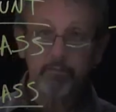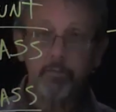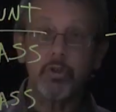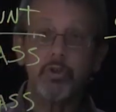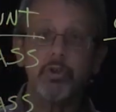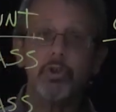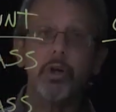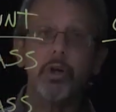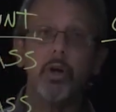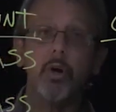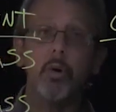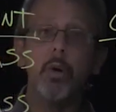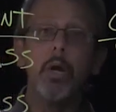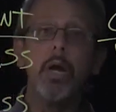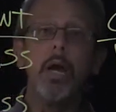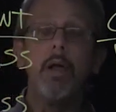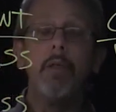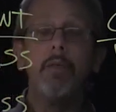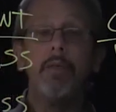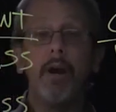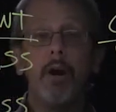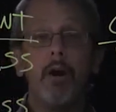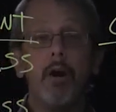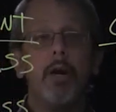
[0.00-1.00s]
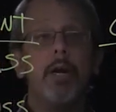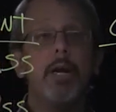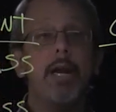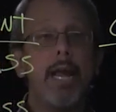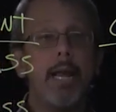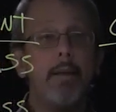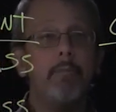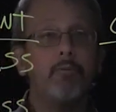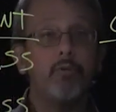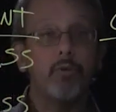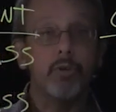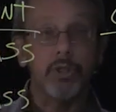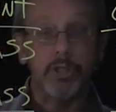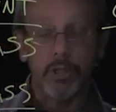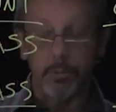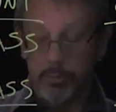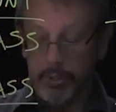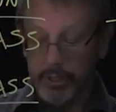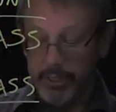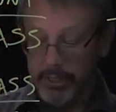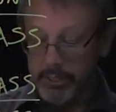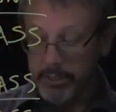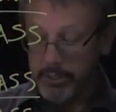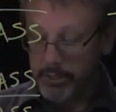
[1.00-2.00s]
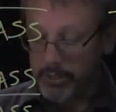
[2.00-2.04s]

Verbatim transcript: So there are names for some of these.